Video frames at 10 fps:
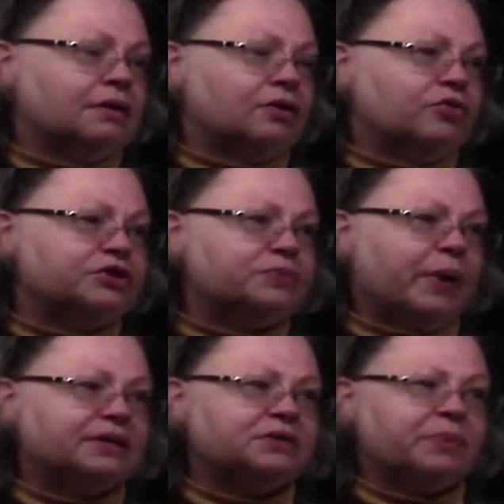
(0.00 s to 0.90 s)

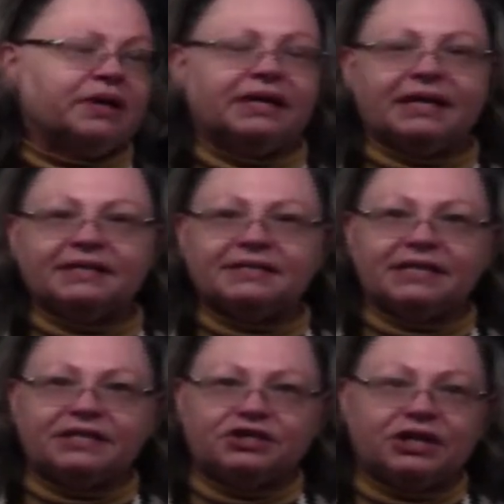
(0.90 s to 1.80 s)
responsibility is
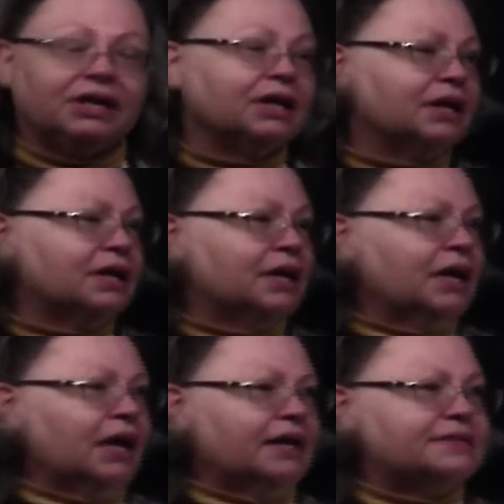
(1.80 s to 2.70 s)
teaching,
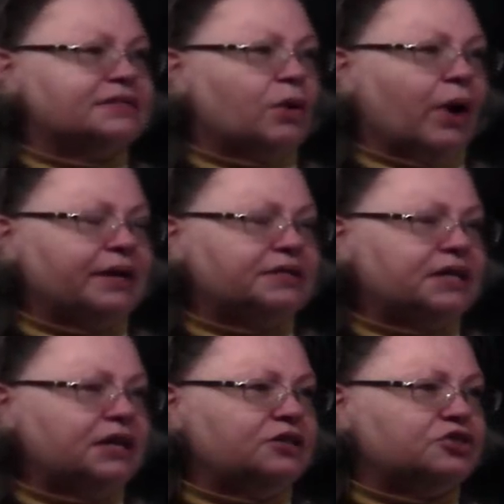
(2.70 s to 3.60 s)
and so I
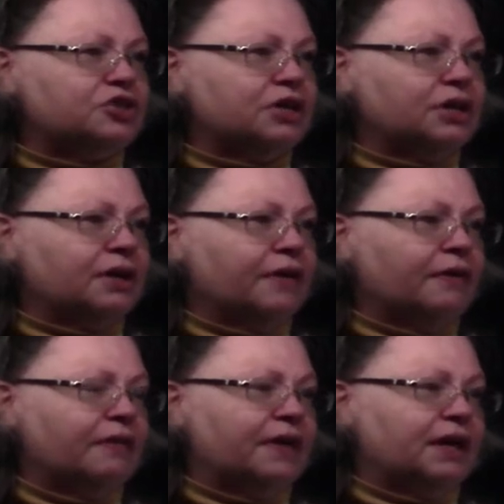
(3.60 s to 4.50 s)
teach
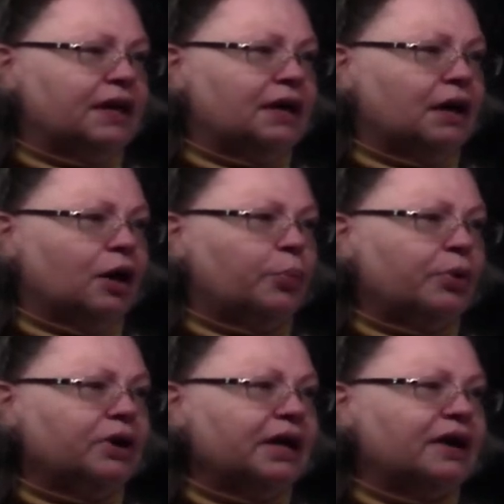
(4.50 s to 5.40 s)
the
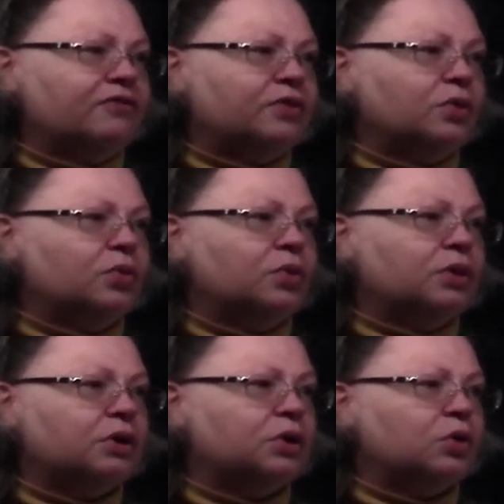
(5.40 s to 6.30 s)
upper level,
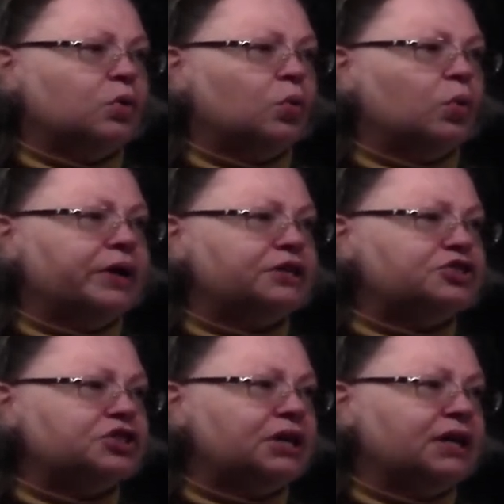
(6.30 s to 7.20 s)

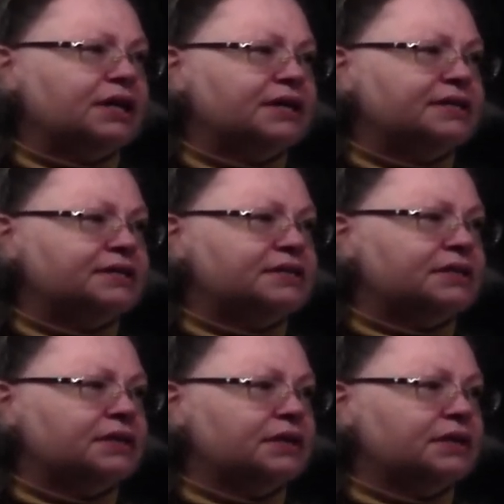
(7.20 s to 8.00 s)
which is